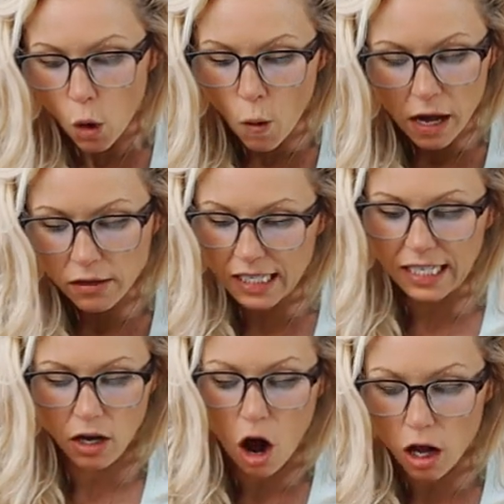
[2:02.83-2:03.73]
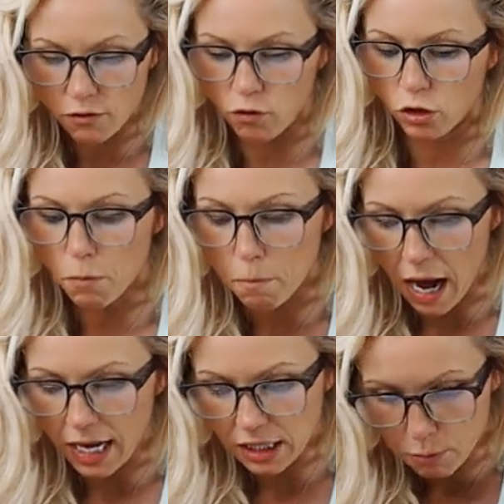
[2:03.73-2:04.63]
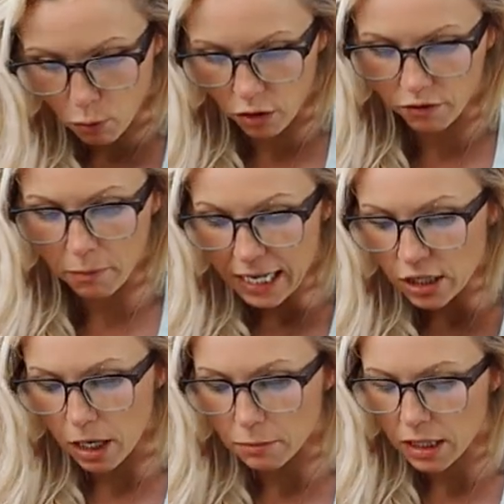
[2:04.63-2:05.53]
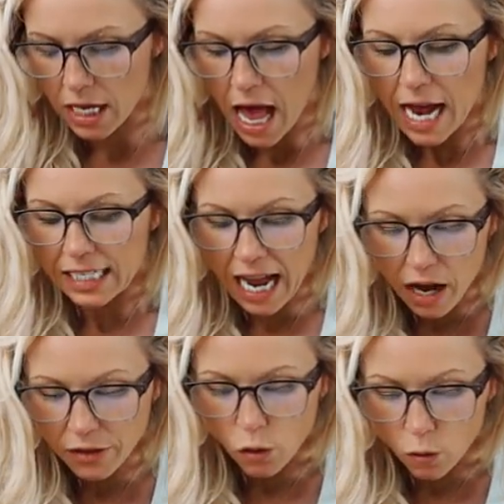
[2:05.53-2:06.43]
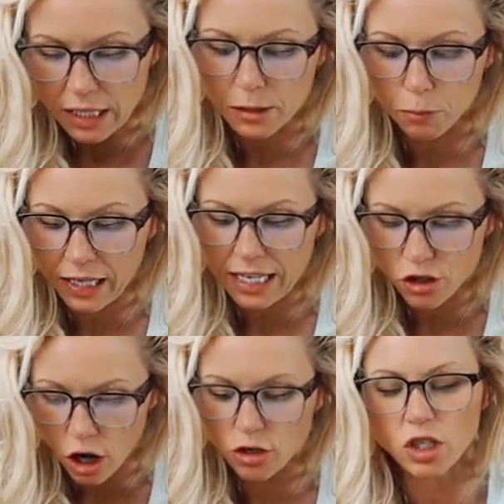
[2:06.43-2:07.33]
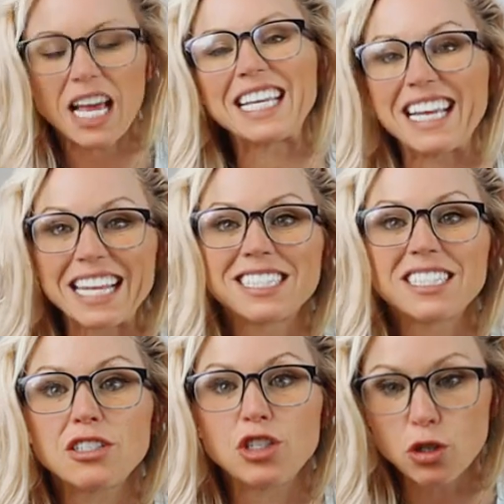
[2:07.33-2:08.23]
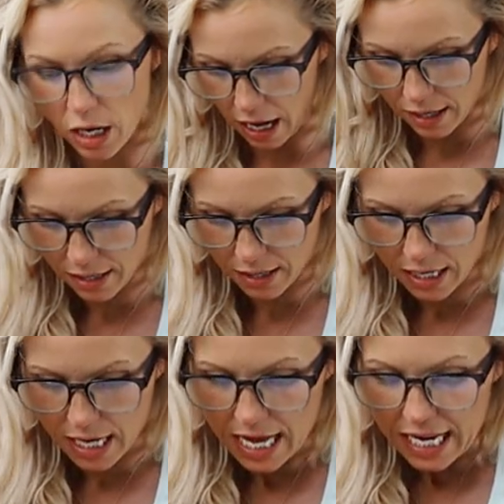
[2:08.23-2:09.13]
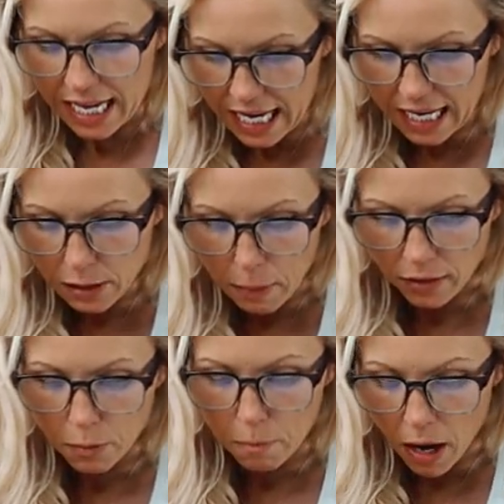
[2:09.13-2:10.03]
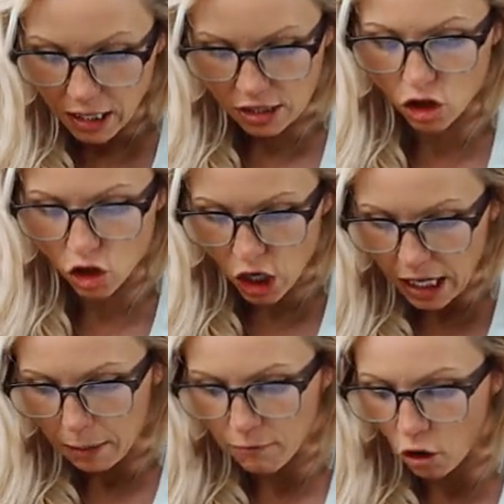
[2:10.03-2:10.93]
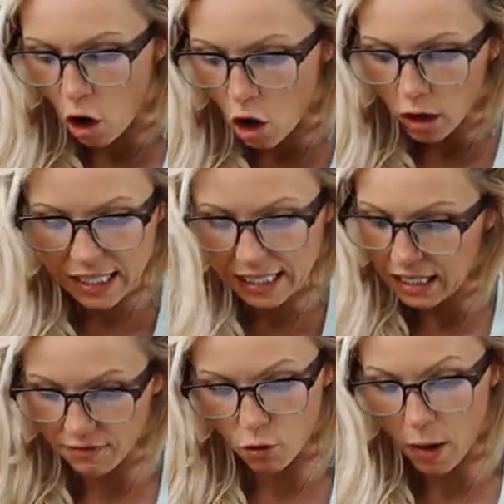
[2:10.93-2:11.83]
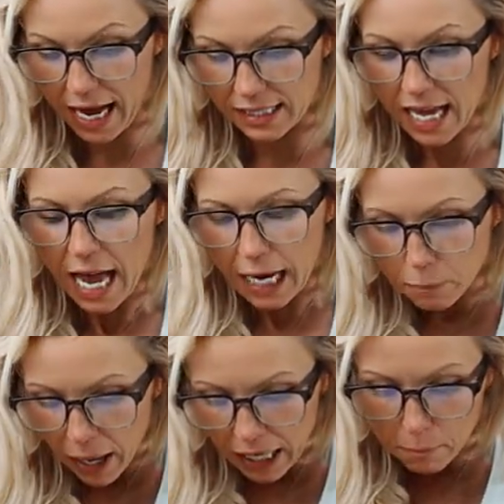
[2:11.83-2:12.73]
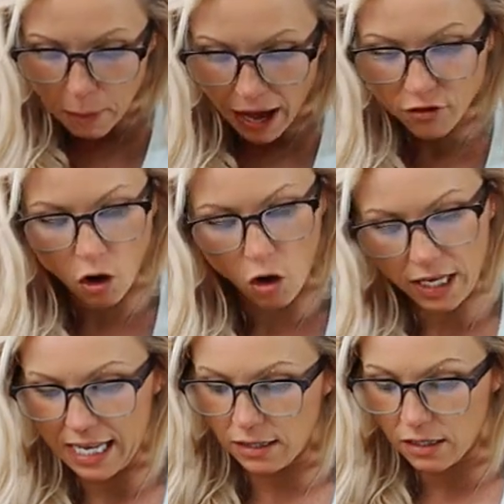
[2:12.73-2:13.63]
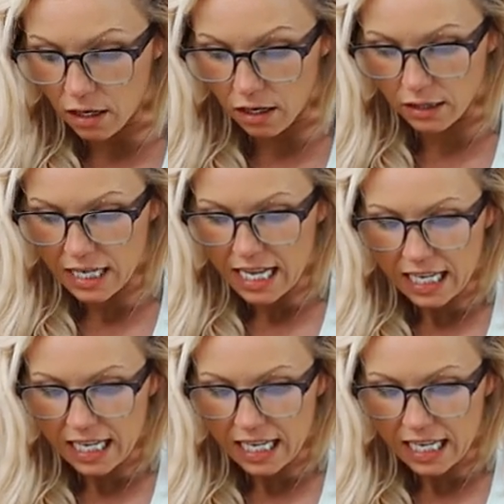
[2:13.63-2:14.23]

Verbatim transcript: while sending olive oil to buy support from Egypt. Now the Lord is bringing charges against Judah. He is about to punish Jacob for all his deceitful ways and pay him back for all he has done.